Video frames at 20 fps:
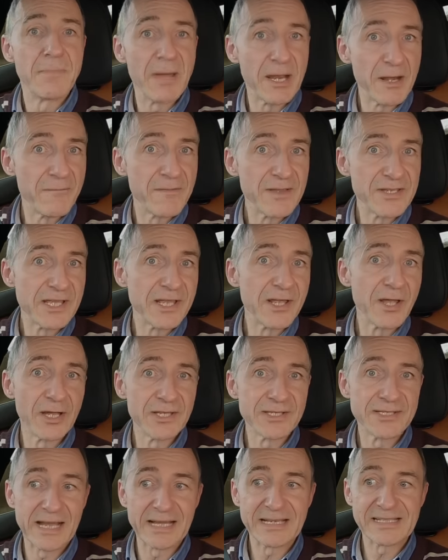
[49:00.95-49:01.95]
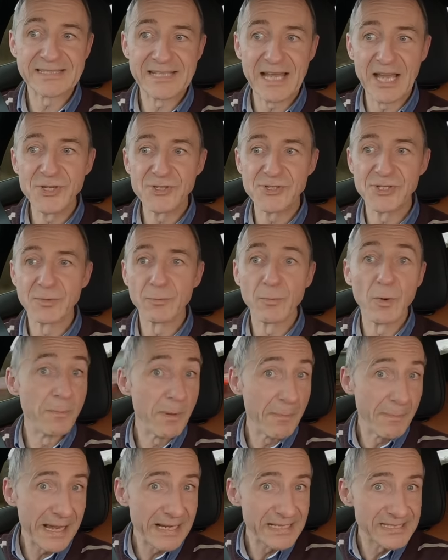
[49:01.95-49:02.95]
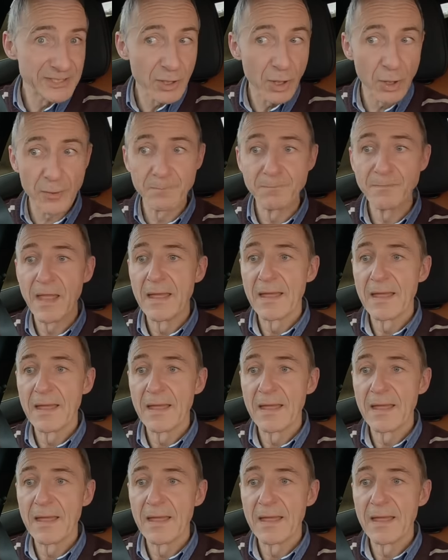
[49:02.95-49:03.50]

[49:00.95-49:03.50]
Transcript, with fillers: benefit-in-kind taxation will be based on,